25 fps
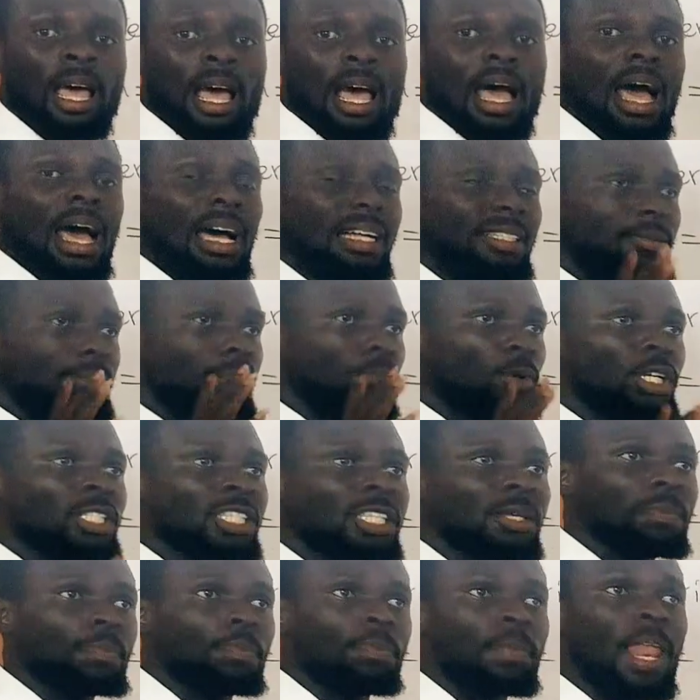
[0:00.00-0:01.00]

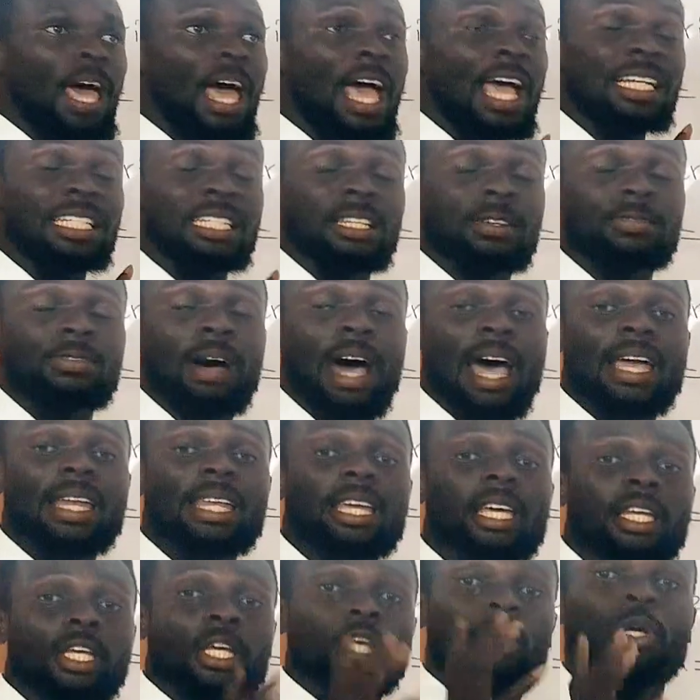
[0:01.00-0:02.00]
at
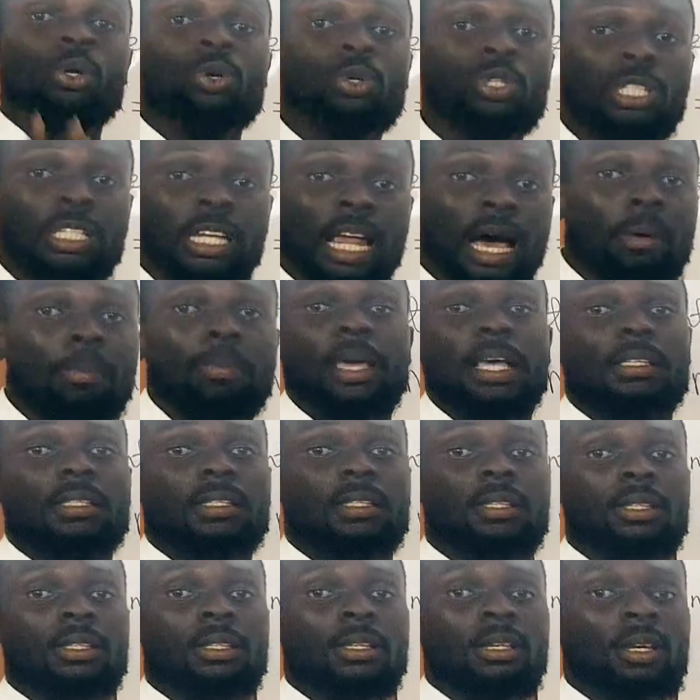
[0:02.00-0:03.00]
dividing huge
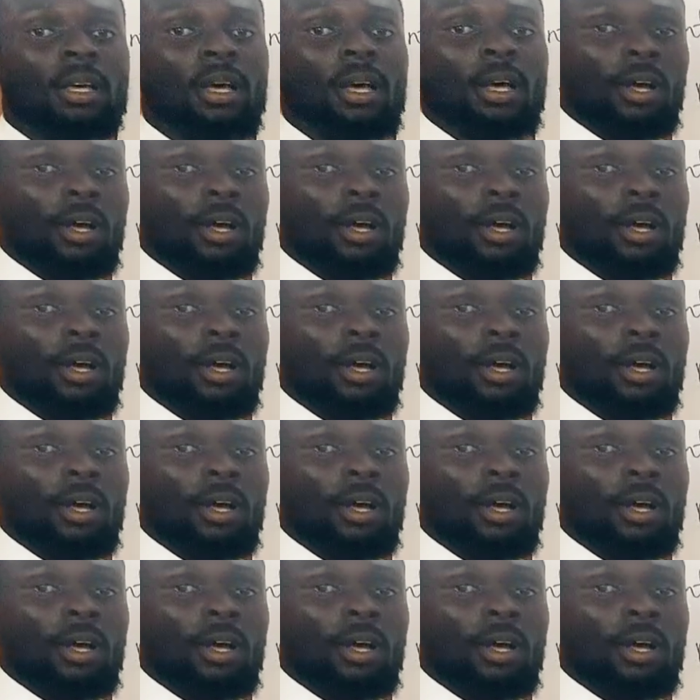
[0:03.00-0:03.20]
numbers.